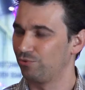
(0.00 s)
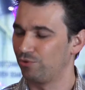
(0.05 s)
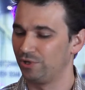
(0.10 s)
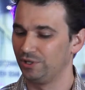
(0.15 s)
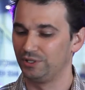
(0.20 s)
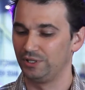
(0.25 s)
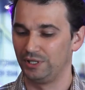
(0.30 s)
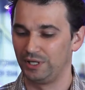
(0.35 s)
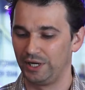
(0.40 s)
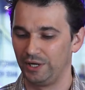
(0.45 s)
word
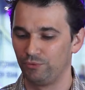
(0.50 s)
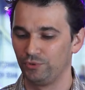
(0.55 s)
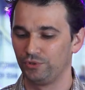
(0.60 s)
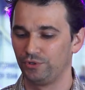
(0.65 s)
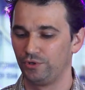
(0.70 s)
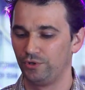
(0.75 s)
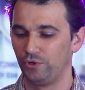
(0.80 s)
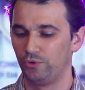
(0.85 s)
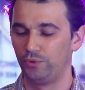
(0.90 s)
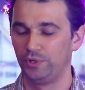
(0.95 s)
that I would
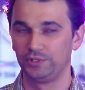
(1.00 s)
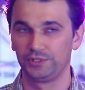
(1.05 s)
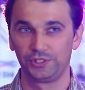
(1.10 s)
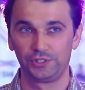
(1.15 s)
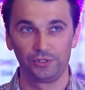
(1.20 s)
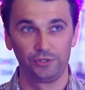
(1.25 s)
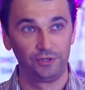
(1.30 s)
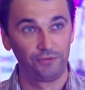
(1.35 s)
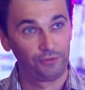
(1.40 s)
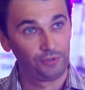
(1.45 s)
go with.
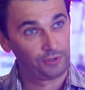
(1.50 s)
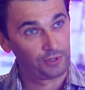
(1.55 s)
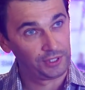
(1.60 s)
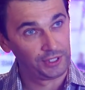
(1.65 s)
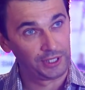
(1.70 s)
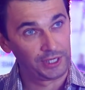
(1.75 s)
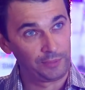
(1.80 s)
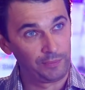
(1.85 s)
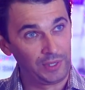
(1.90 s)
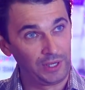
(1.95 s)
So if you
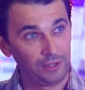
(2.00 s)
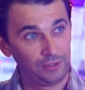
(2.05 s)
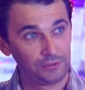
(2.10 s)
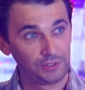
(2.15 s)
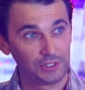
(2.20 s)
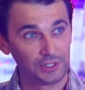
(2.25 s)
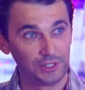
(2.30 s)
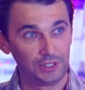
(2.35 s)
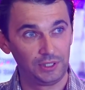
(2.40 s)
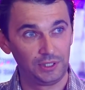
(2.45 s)
think about
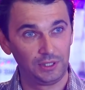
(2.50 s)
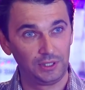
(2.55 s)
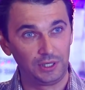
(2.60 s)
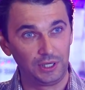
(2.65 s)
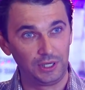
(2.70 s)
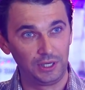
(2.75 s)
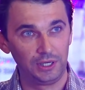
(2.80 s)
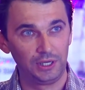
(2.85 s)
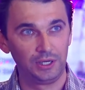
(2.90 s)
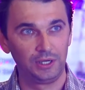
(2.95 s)

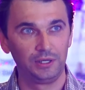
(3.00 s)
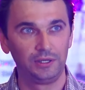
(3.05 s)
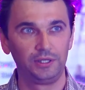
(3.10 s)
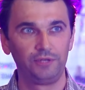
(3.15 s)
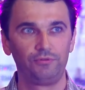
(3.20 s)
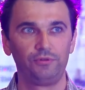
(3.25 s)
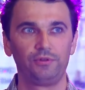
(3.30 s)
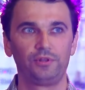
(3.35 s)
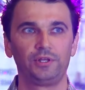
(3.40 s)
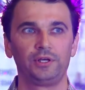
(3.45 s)

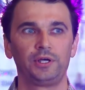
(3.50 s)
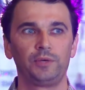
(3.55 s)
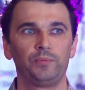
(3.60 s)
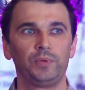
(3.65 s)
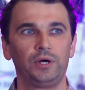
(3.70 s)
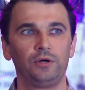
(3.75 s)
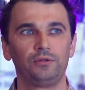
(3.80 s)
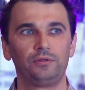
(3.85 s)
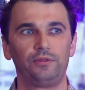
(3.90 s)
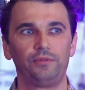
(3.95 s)
travel